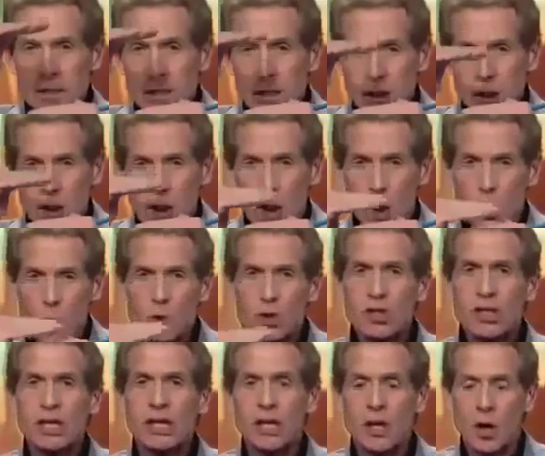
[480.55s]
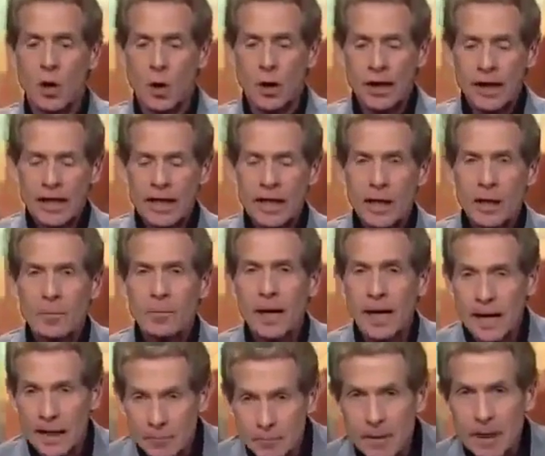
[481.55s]
closing on him
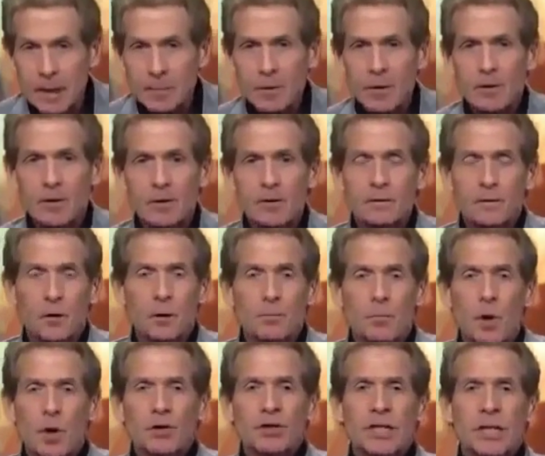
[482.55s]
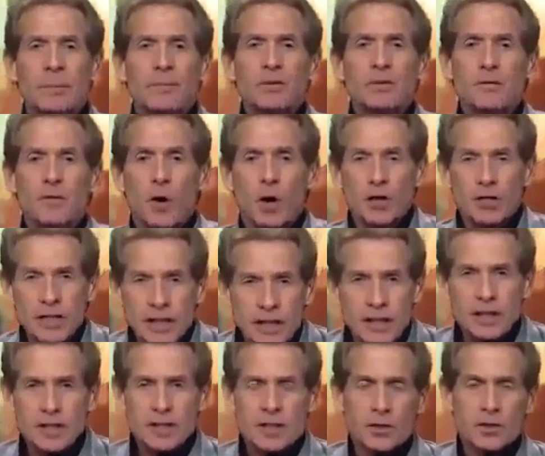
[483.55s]
and maybe this football team as far as
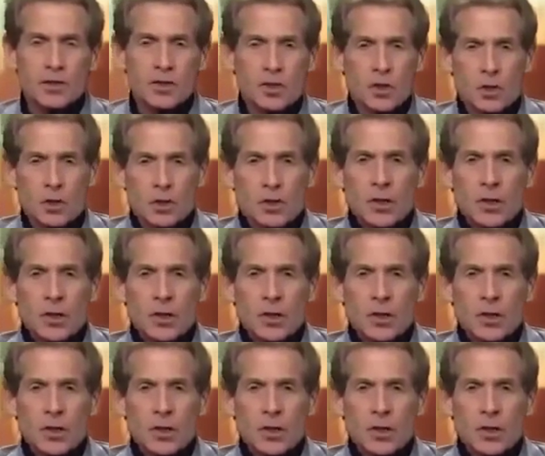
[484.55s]
he is concerned.